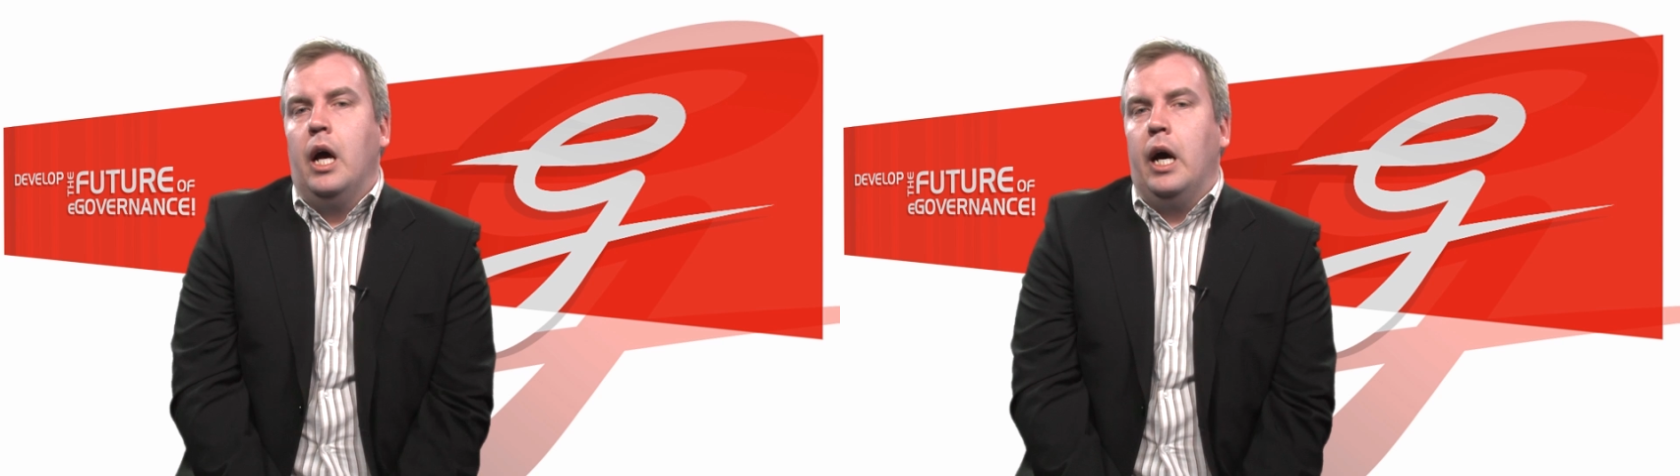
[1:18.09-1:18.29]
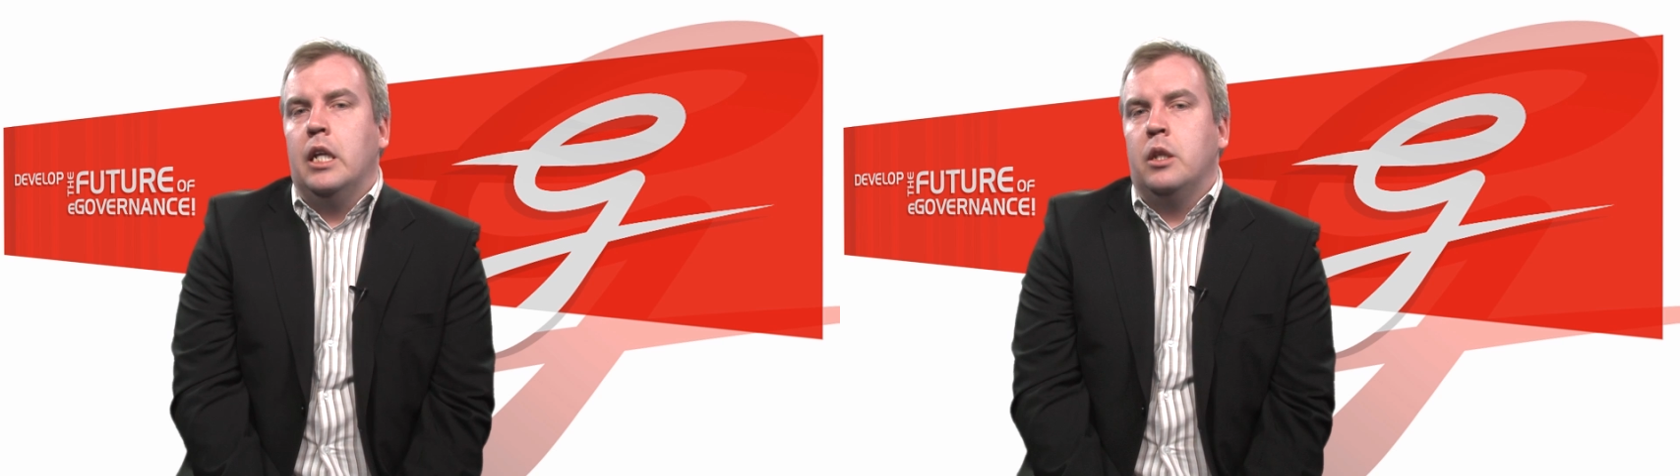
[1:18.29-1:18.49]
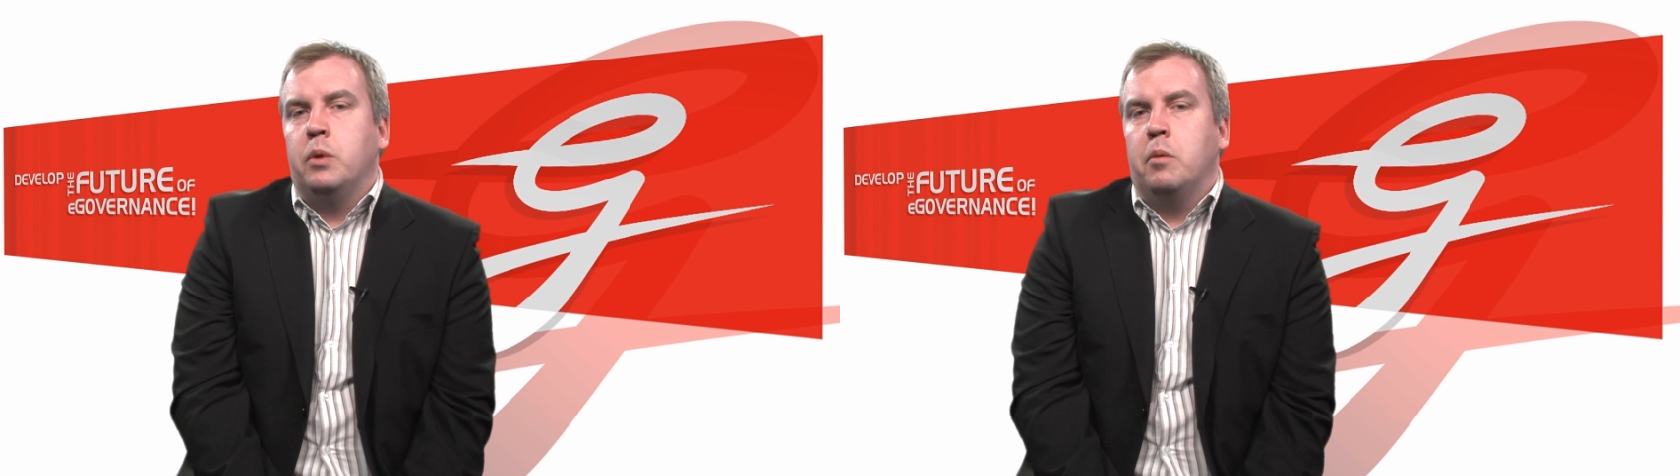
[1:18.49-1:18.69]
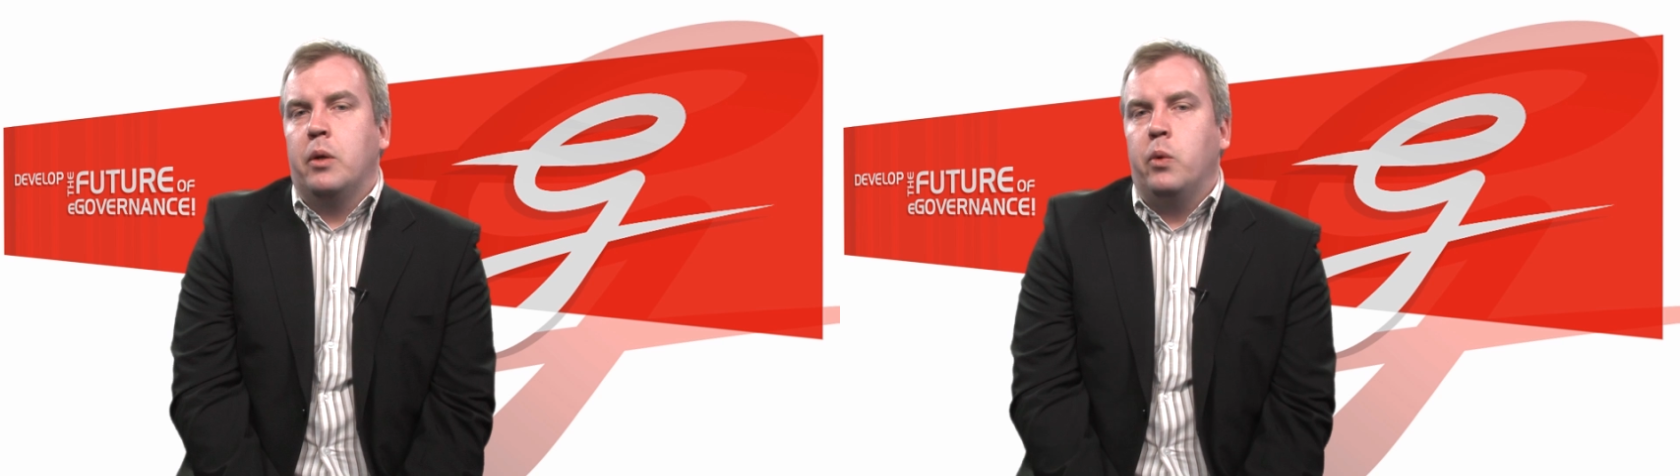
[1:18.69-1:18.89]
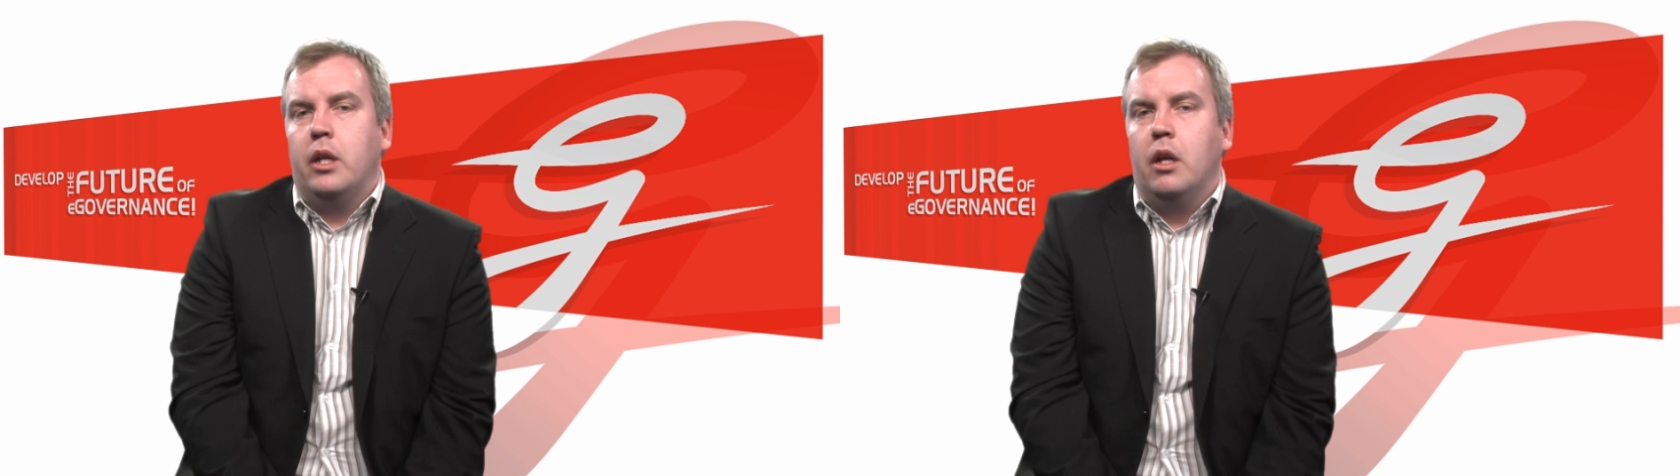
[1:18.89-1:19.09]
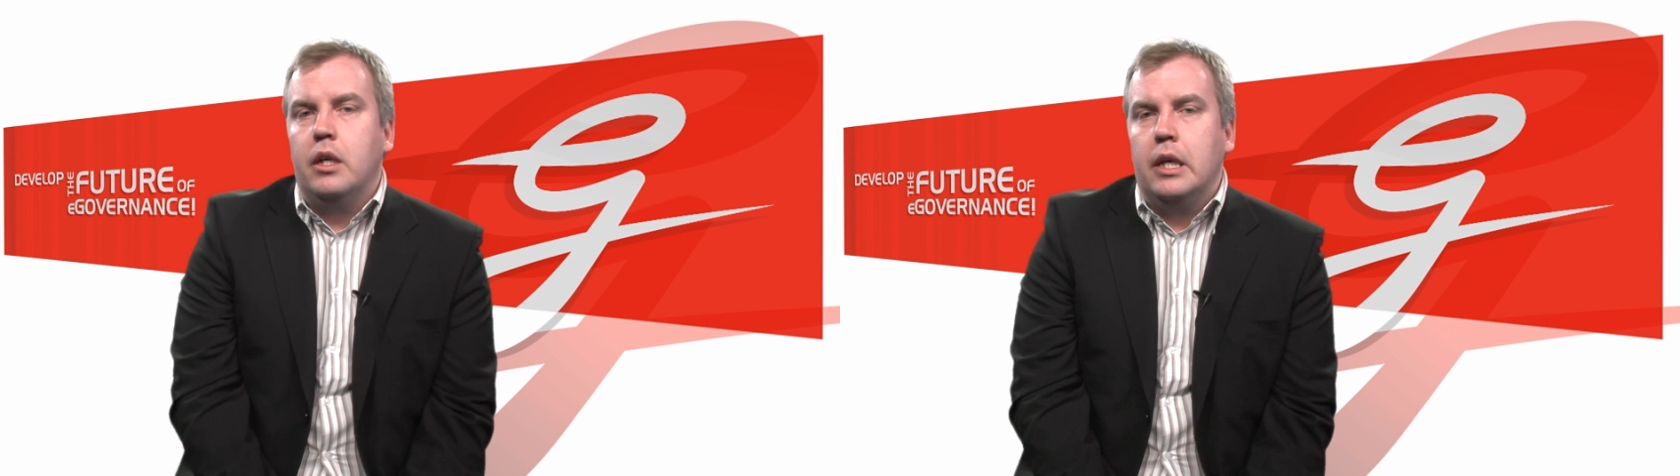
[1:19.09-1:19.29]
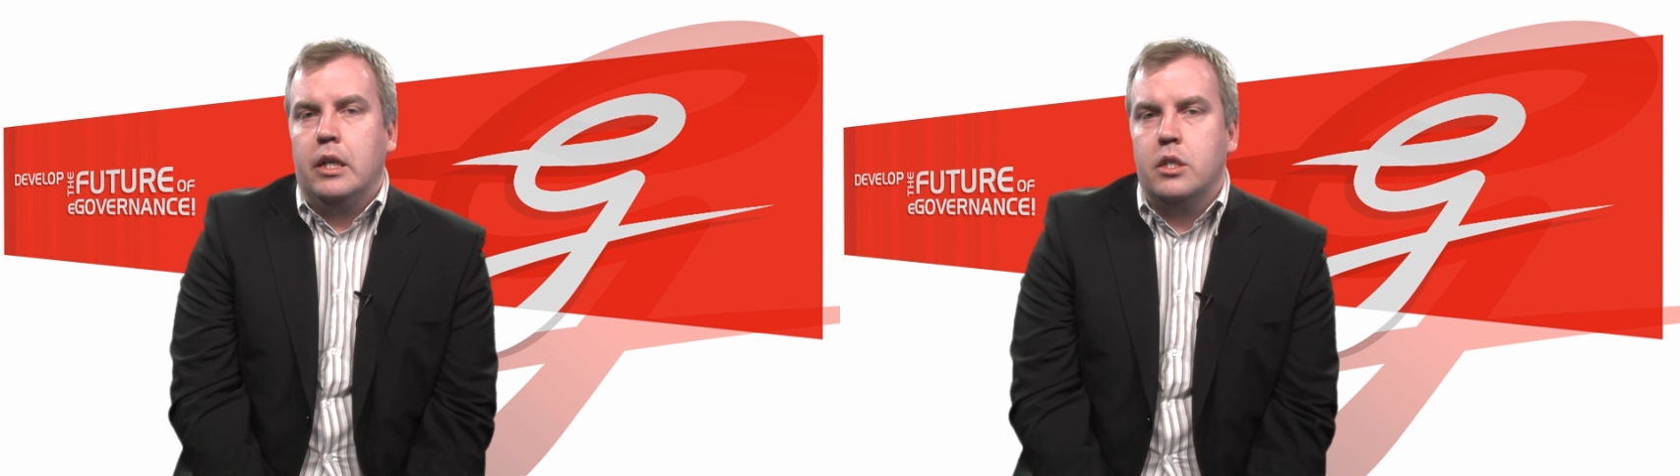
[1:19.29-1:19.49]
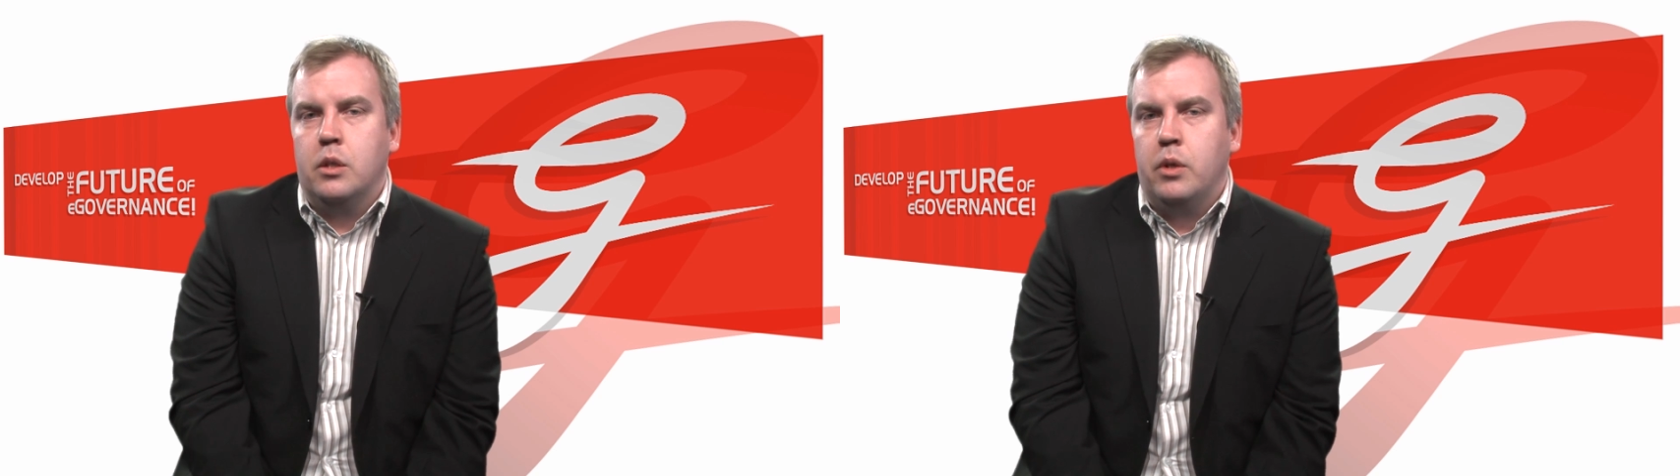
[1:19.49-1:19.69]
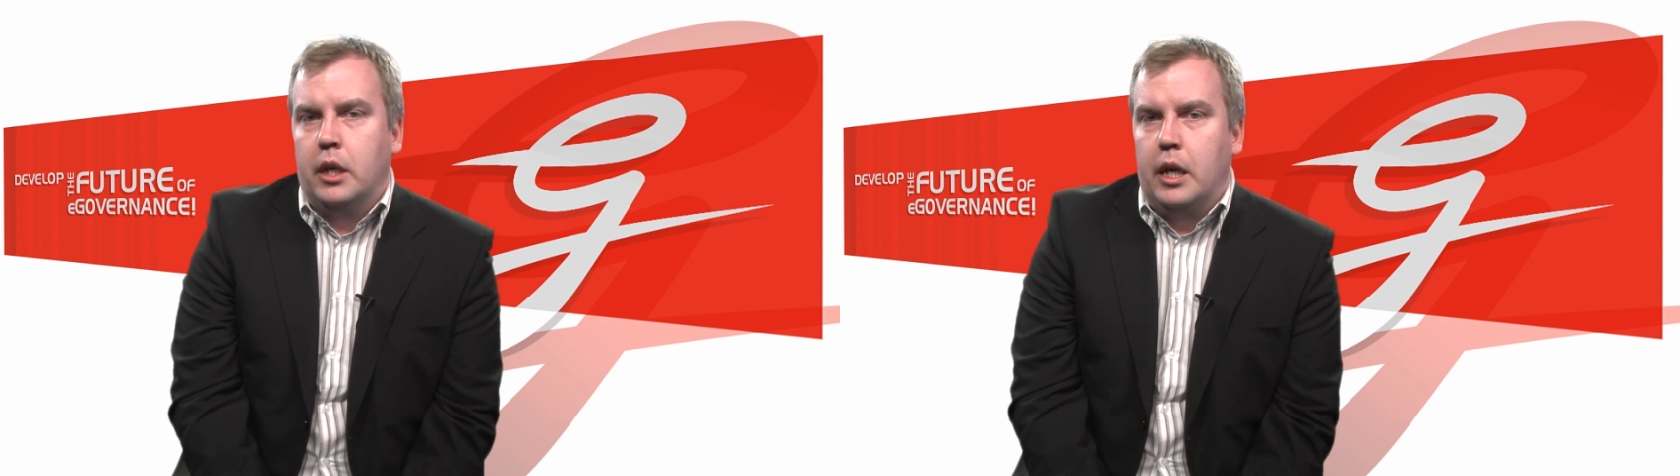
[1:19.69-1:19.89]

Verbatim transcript: And we have been quite lucky in Estonia